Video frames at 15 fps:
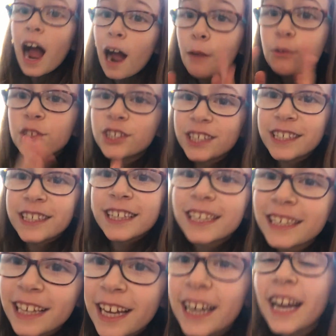I was just
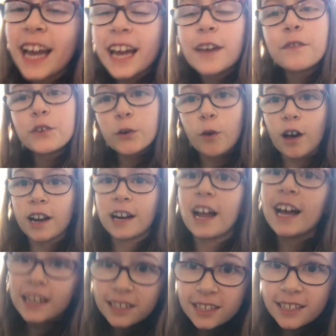thinking, if you want an
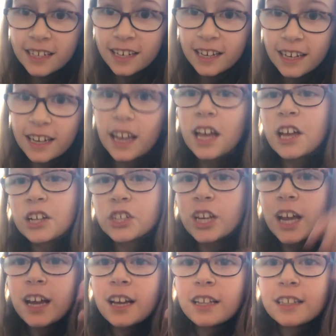Edge CD,
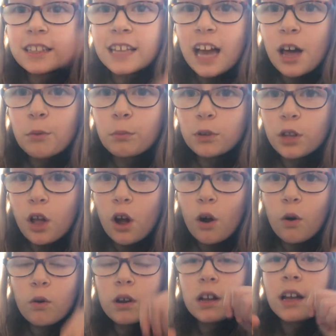check down
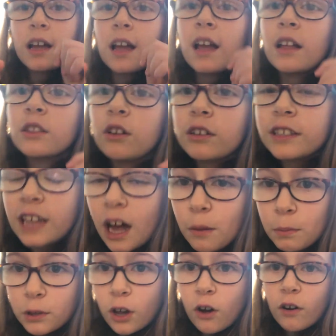below. Look
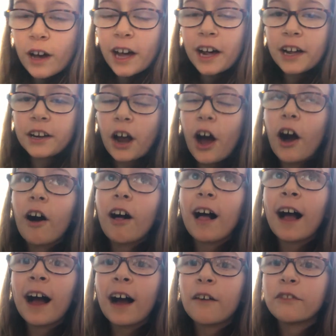down below and I'll
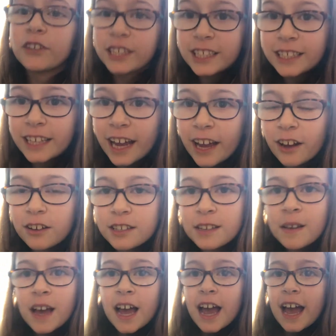have the details.
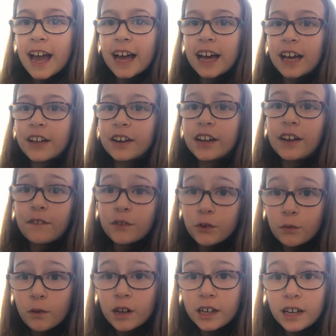And if
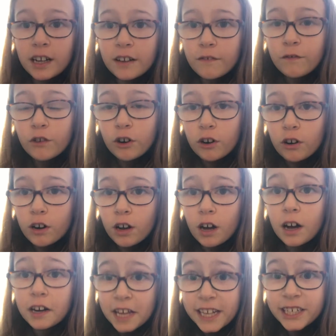you want it for
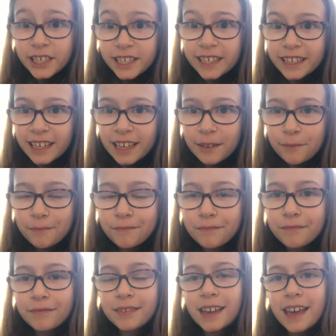an Edge CD.
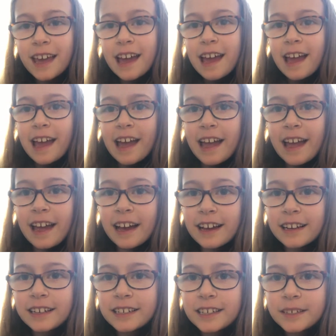
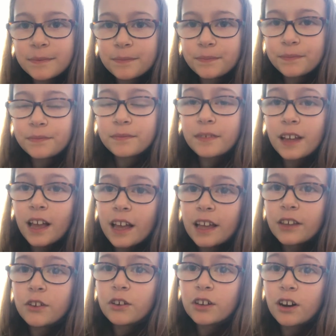And
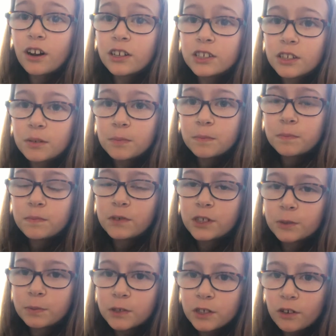you can also
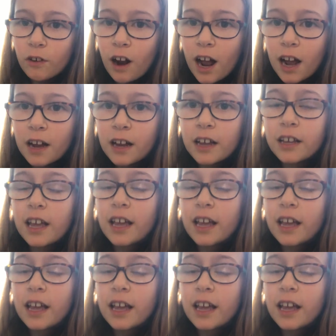subscribe.